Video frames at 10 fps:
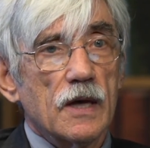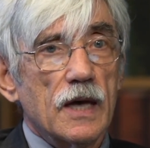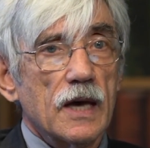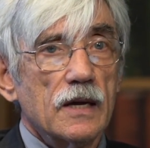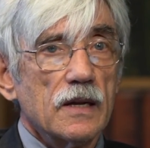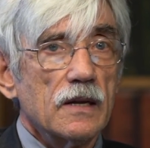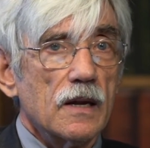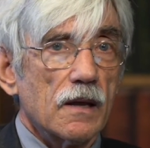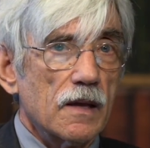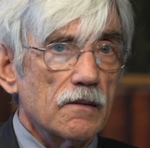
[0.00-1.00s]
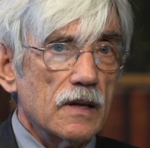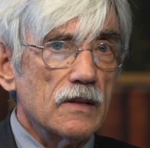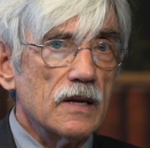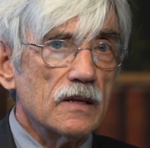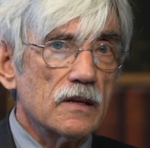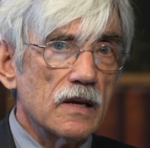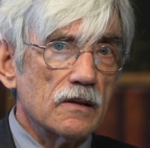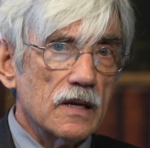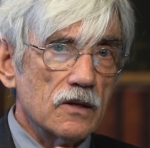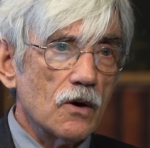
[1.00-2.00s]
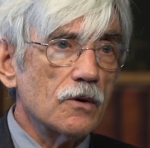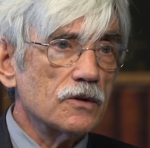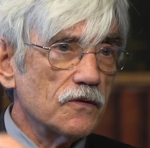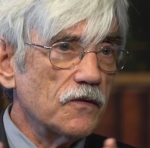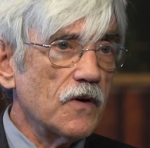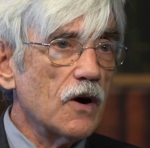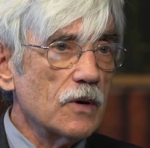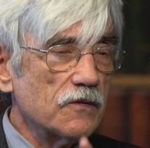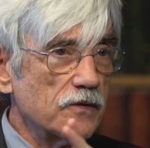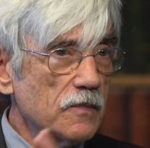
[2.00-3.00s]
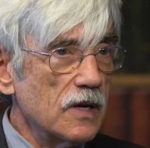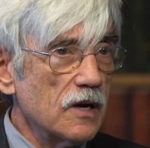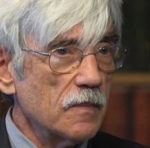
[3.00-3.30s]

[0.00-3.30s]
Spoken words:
And then it goes forward from there,